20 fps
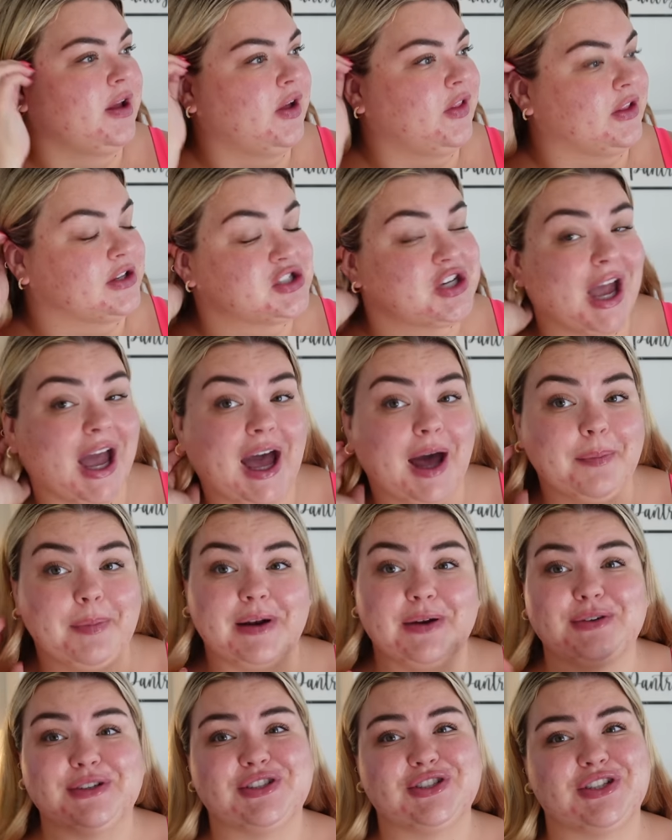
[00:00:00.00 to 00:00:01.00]
the chat but
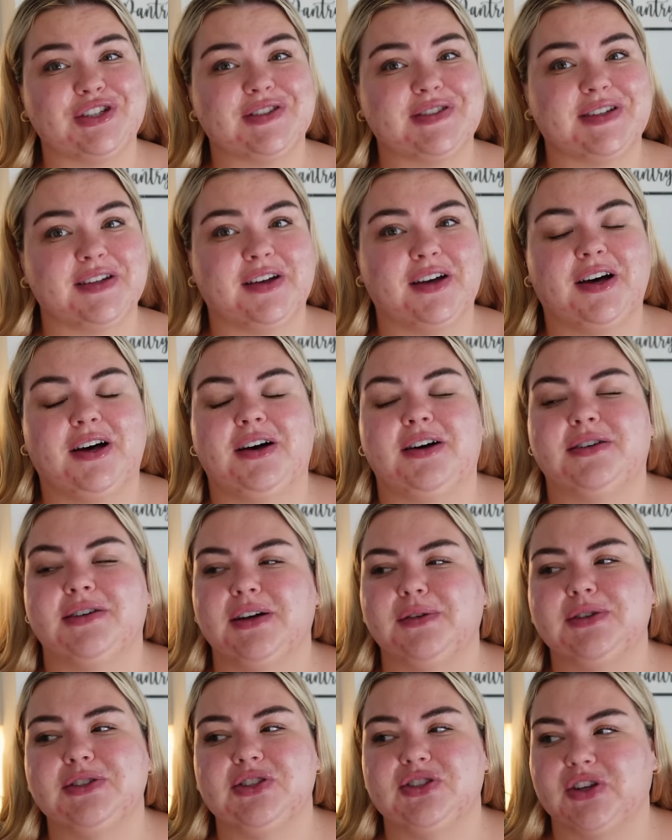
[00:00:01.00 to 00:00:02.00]
it was just it
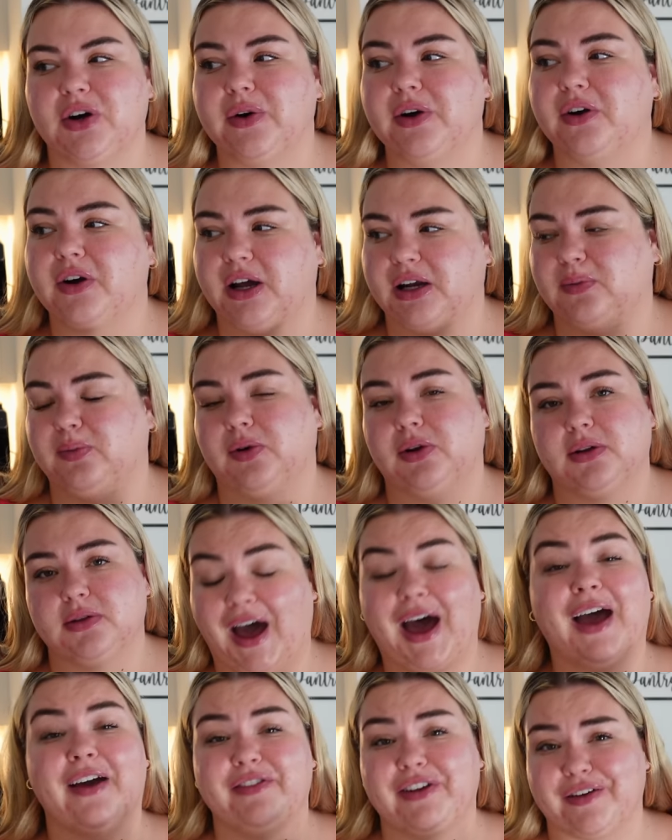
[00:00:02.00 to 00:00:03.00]
was so incredible
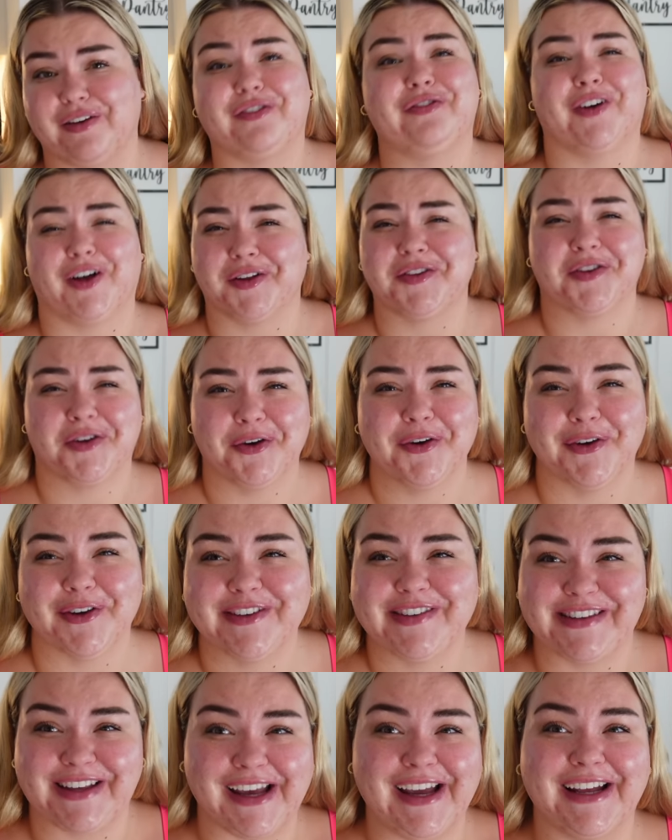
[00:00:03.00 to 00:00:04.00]
i've never felt so
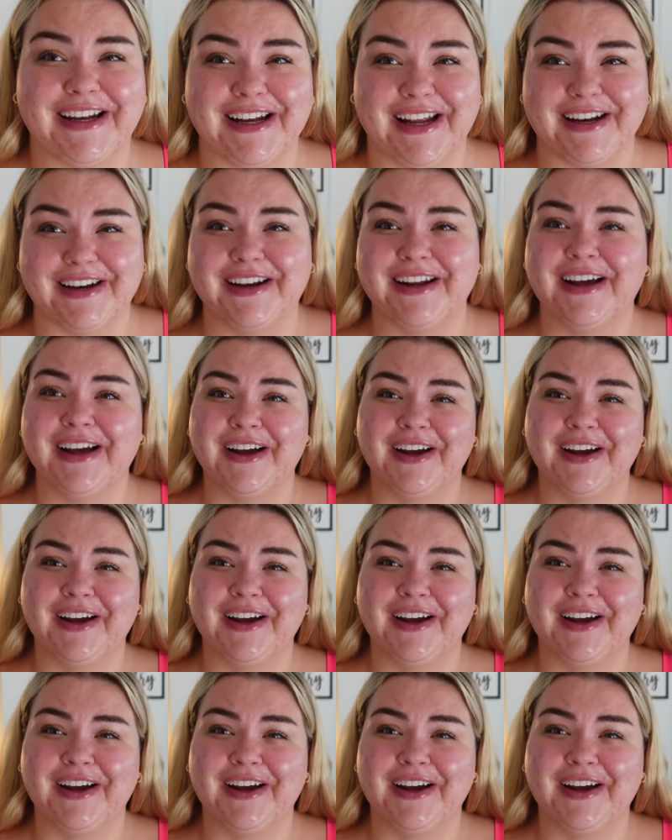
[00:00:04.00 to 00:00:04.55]
seen and